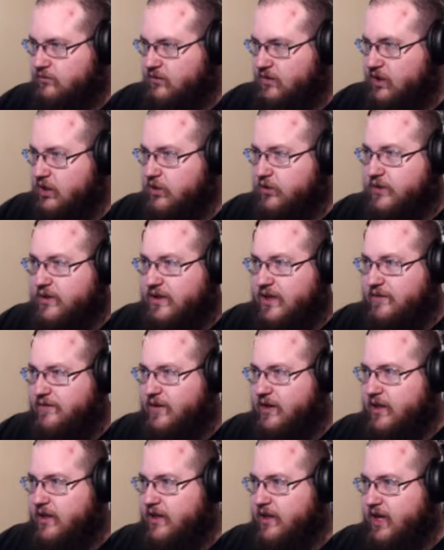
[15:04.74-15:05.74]
You can leave
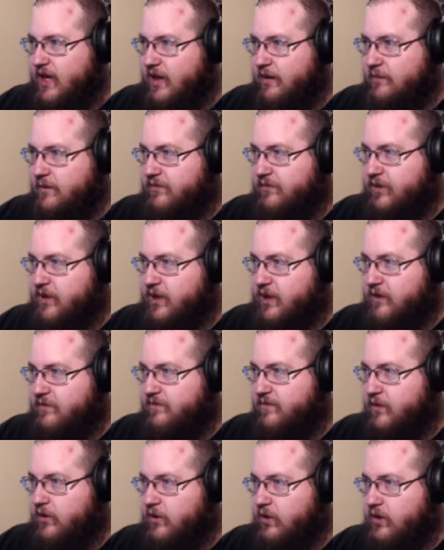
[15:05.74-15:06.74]
it in time, but if you get in
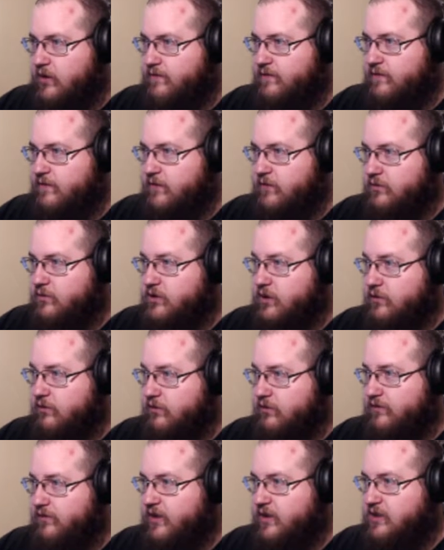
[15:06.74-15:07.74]
far enough, you'll
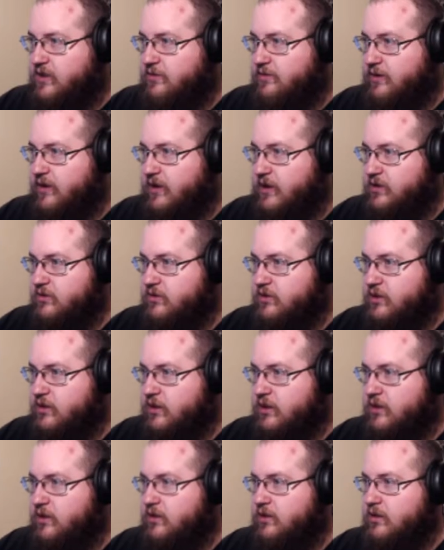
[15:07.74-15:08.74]
generally find something interesting.